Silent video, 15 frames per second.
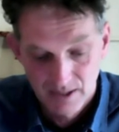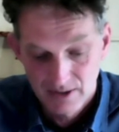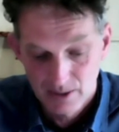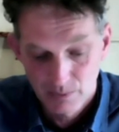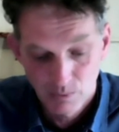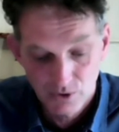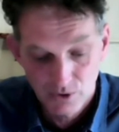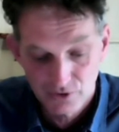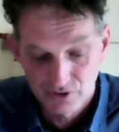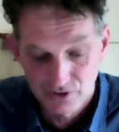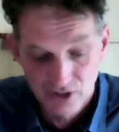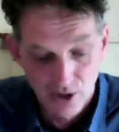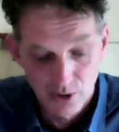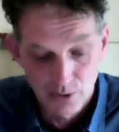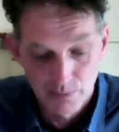There was
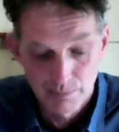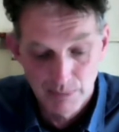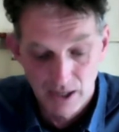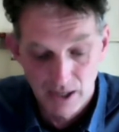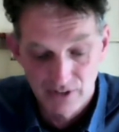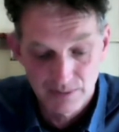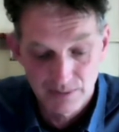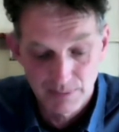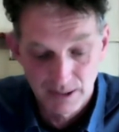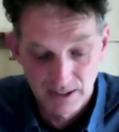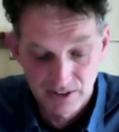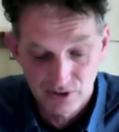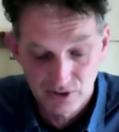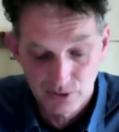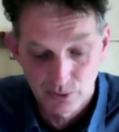no party
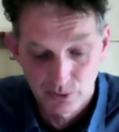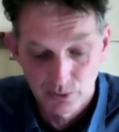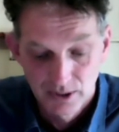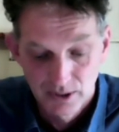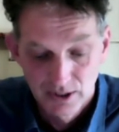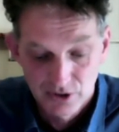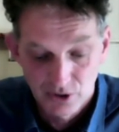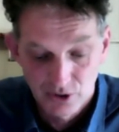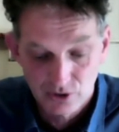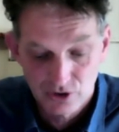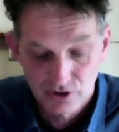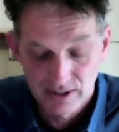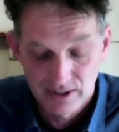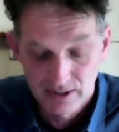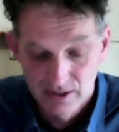political
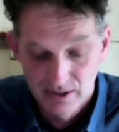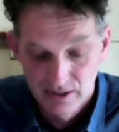doctrine.